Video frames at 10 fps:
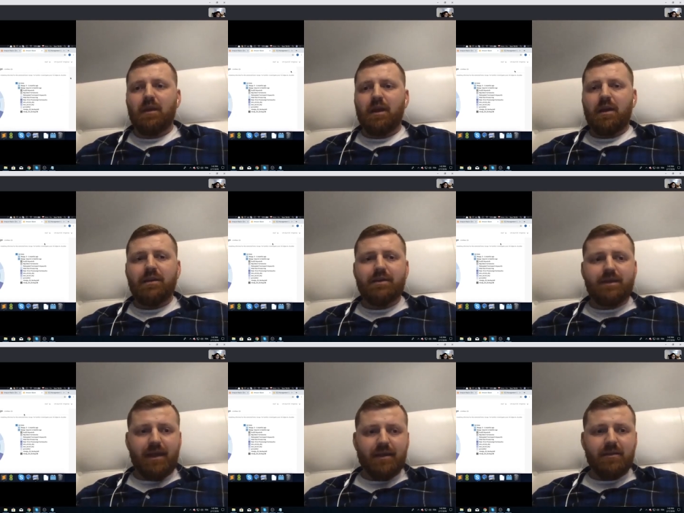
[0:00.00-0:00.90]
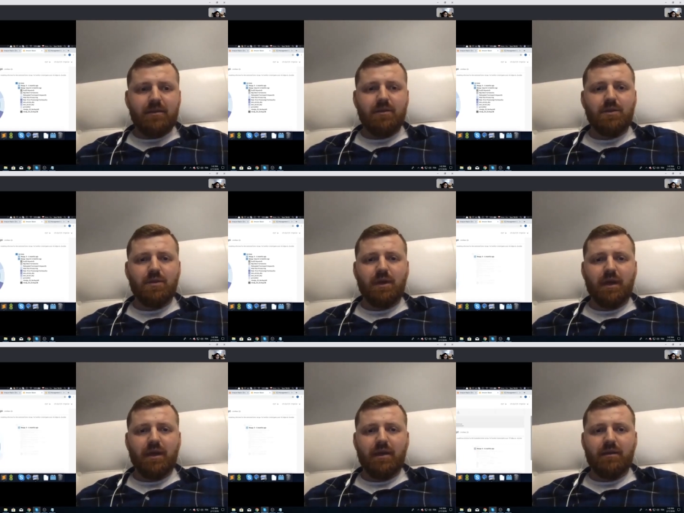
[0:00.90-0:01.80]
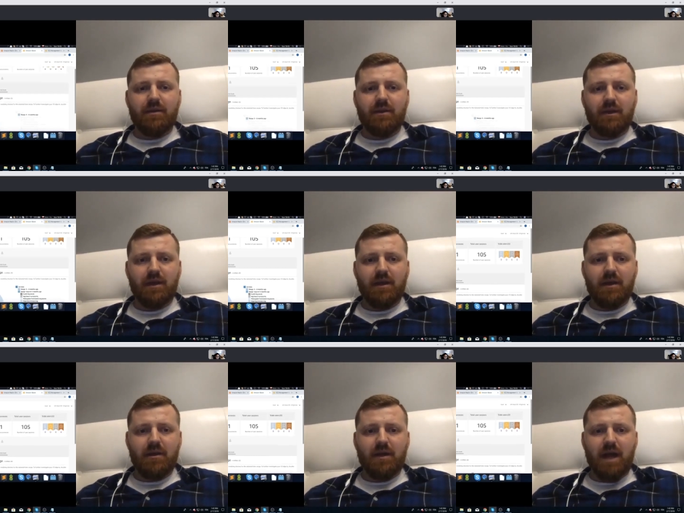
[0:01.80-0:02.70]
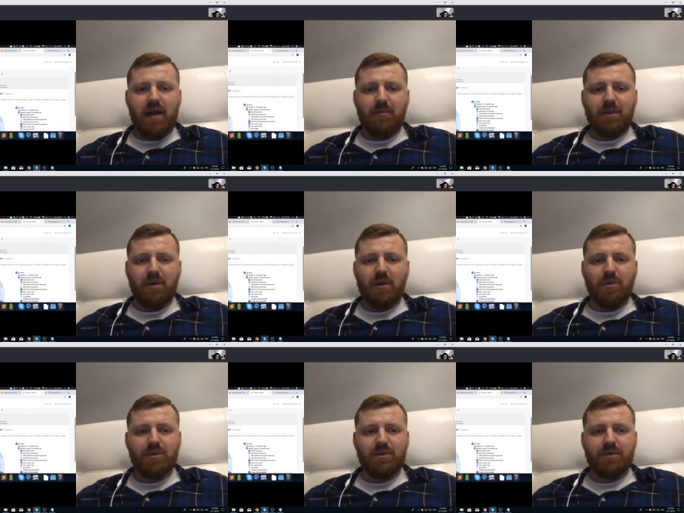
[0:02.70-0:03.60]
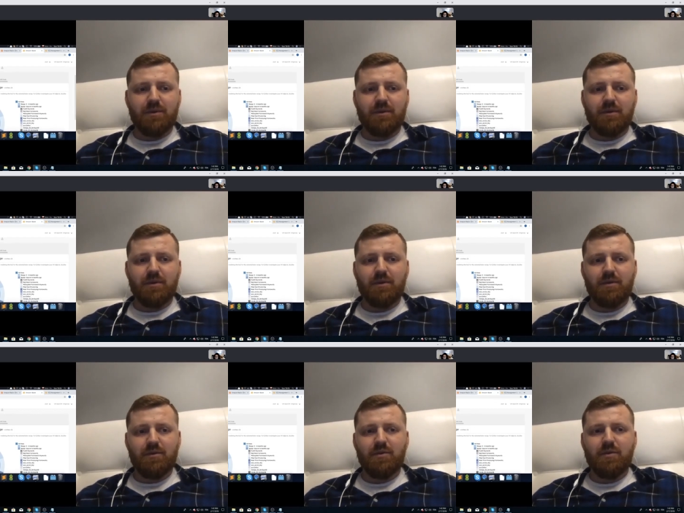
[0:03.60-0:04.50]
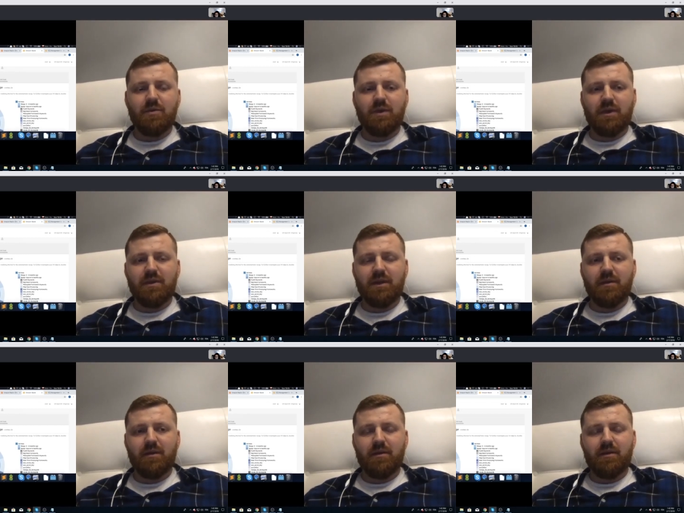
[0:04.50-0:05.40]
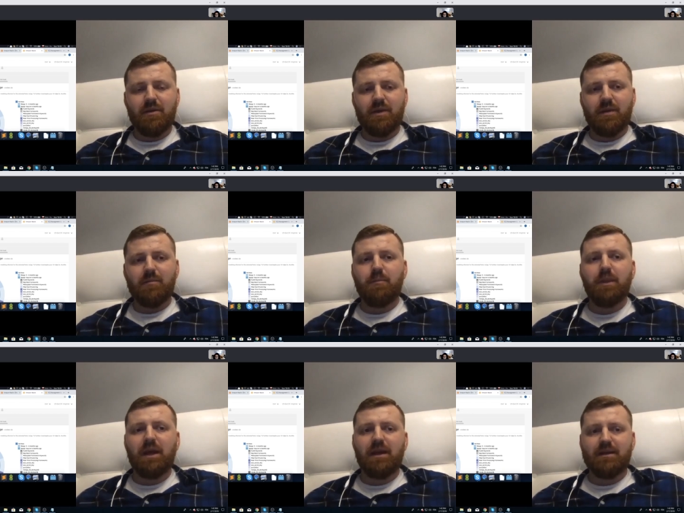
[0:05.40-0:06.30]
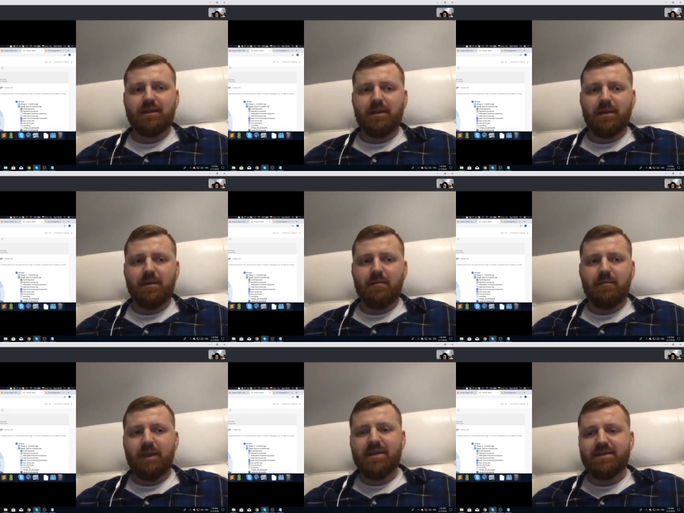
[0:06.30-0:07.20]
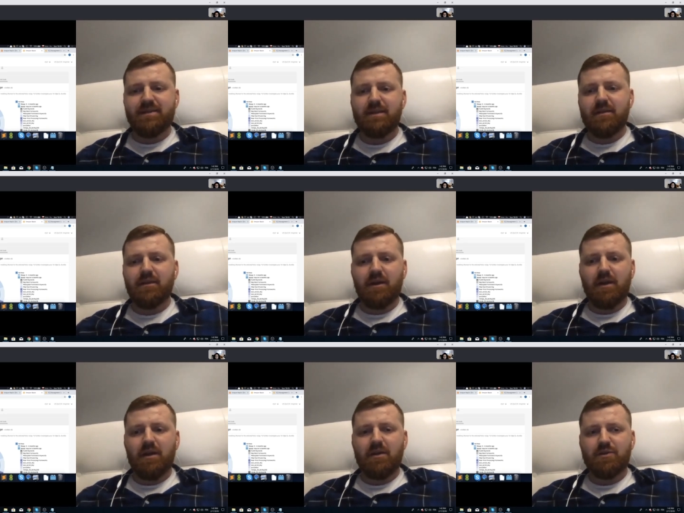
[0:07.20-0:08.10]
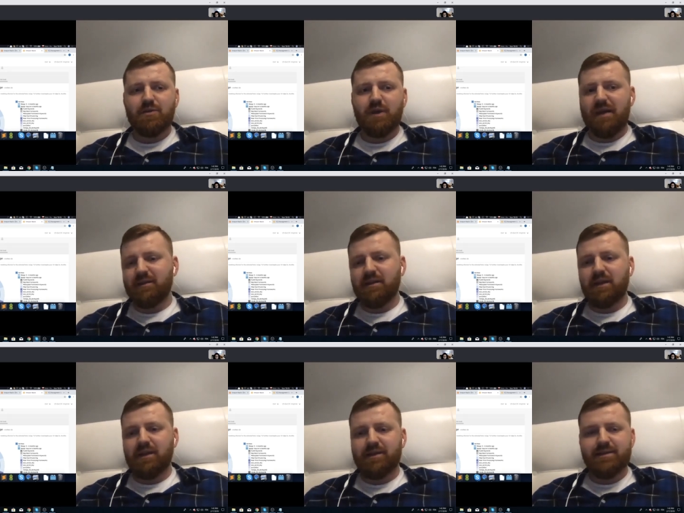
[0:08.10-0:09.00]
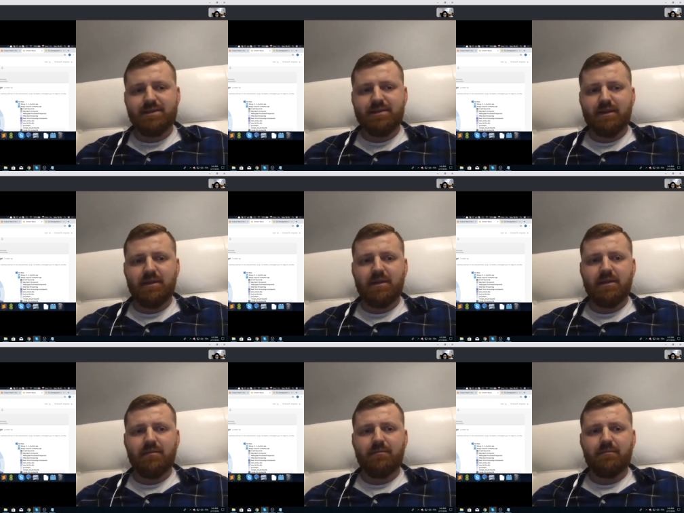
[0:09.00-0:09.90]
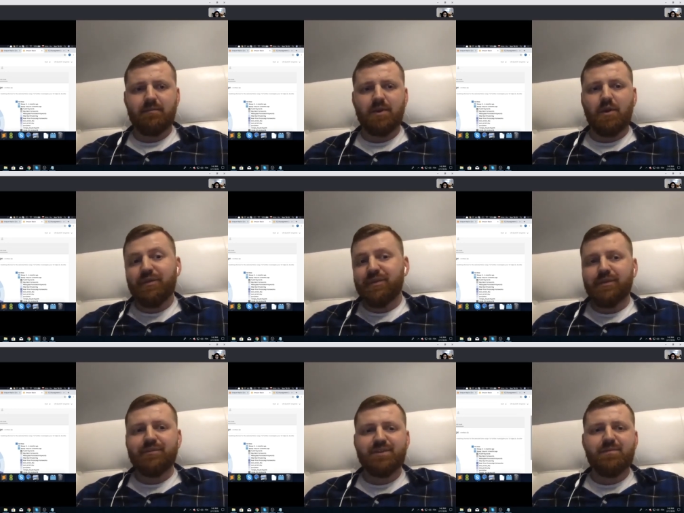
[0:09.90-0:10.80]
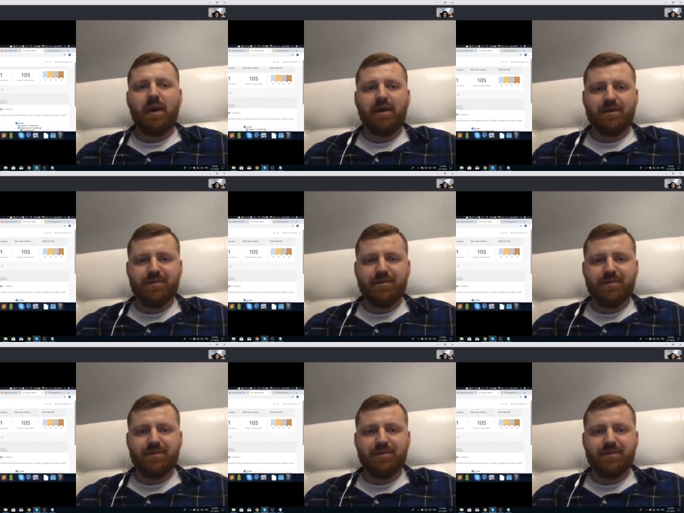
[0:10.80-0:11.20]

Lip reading: And then you can upload. You can plug the Macy to analyze content of this bucket.